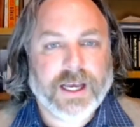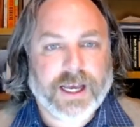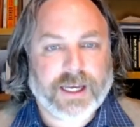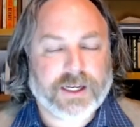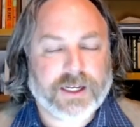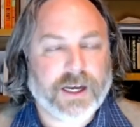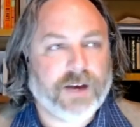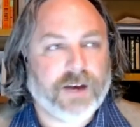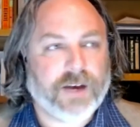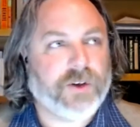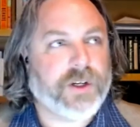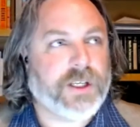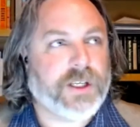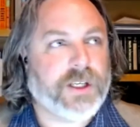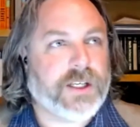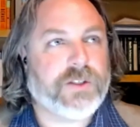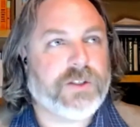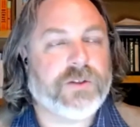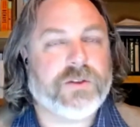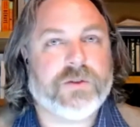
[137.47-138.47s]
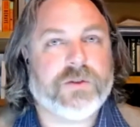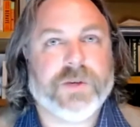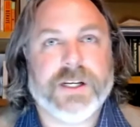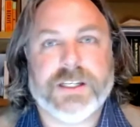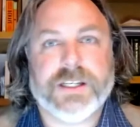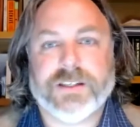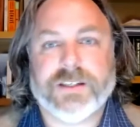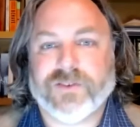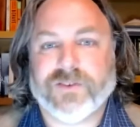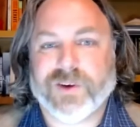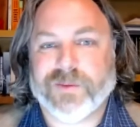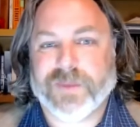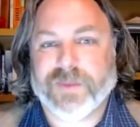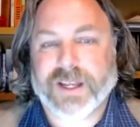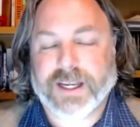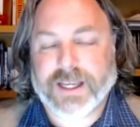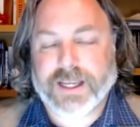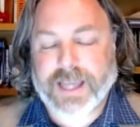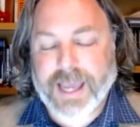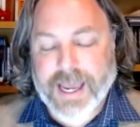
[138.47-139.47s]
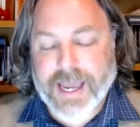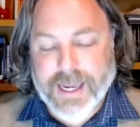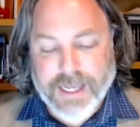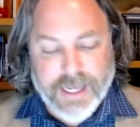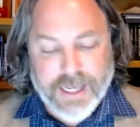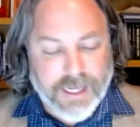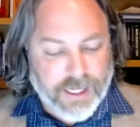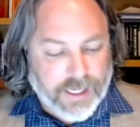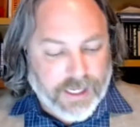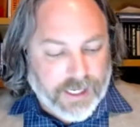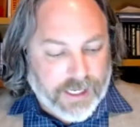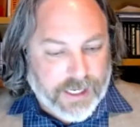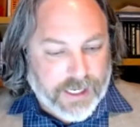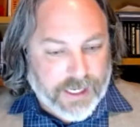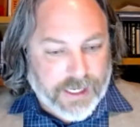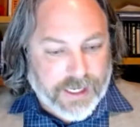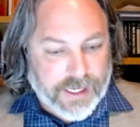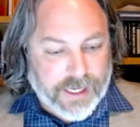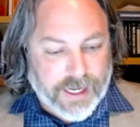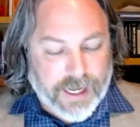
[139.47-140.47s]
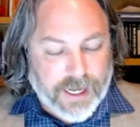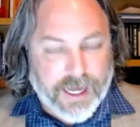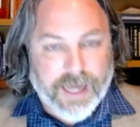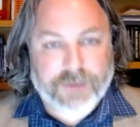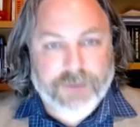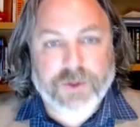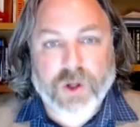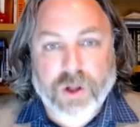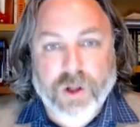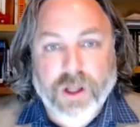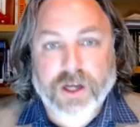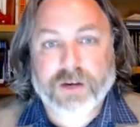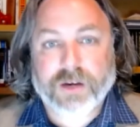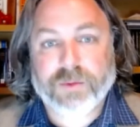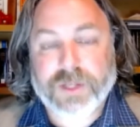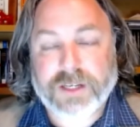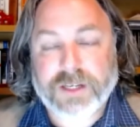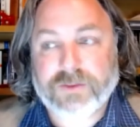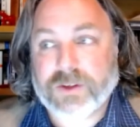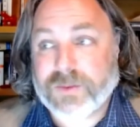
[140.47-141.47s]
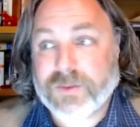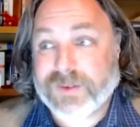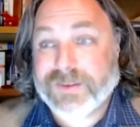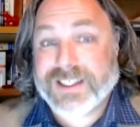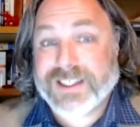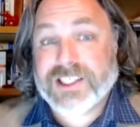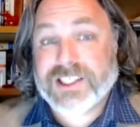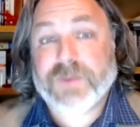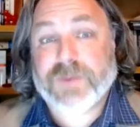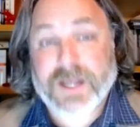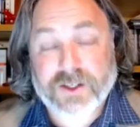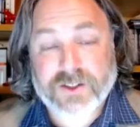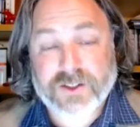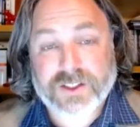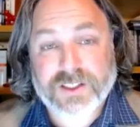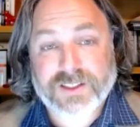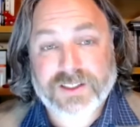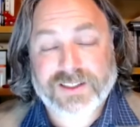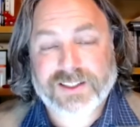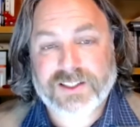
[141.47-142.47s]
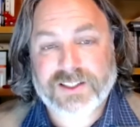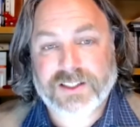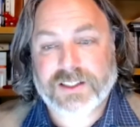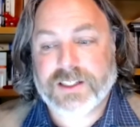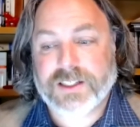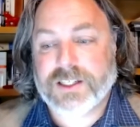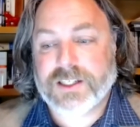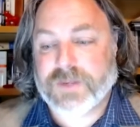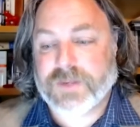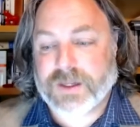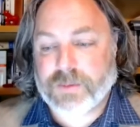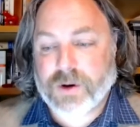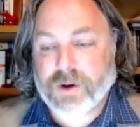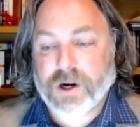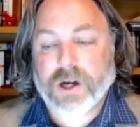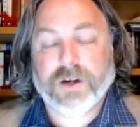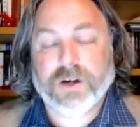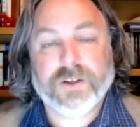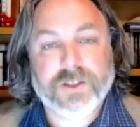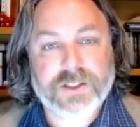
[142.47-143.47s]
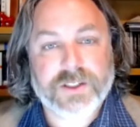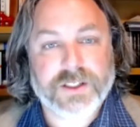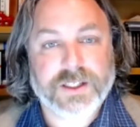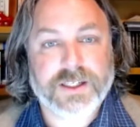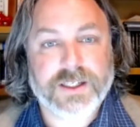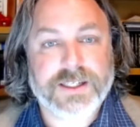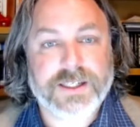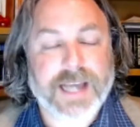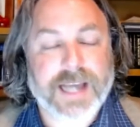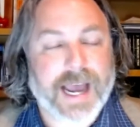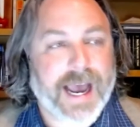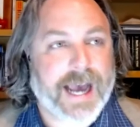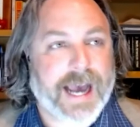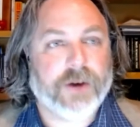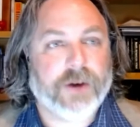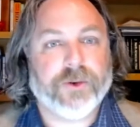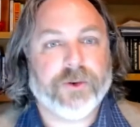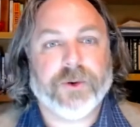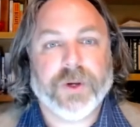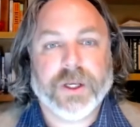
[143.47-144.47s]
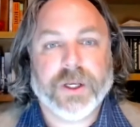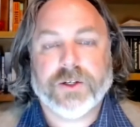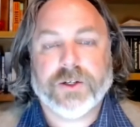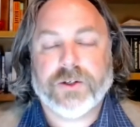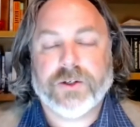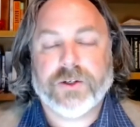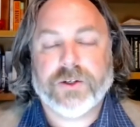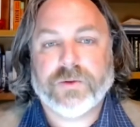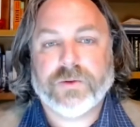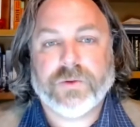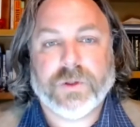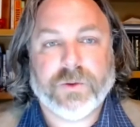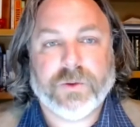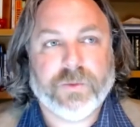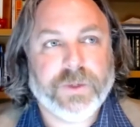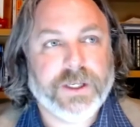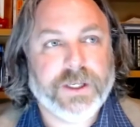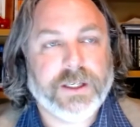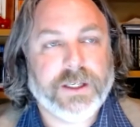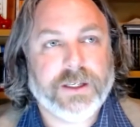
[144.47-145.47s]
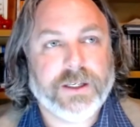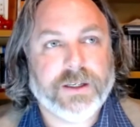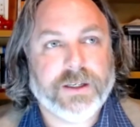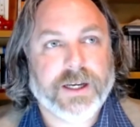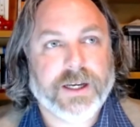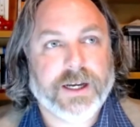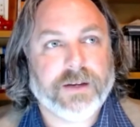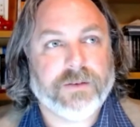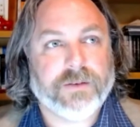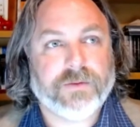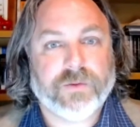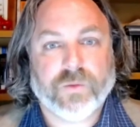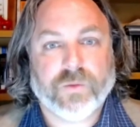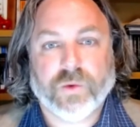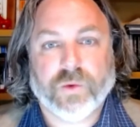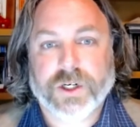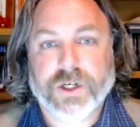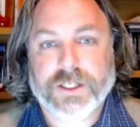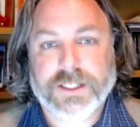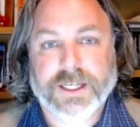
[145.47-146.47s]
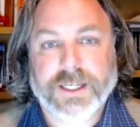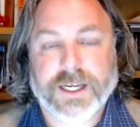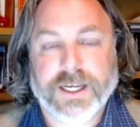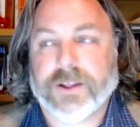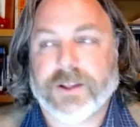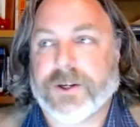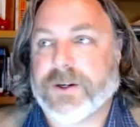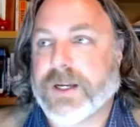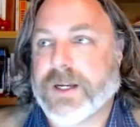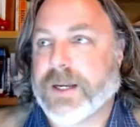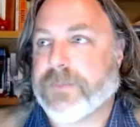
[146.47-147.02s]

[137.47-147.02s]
covered issues ranging from like, hey, I'm no longer a believer, but my spouse still is, my partner still is. How do we kind of work together?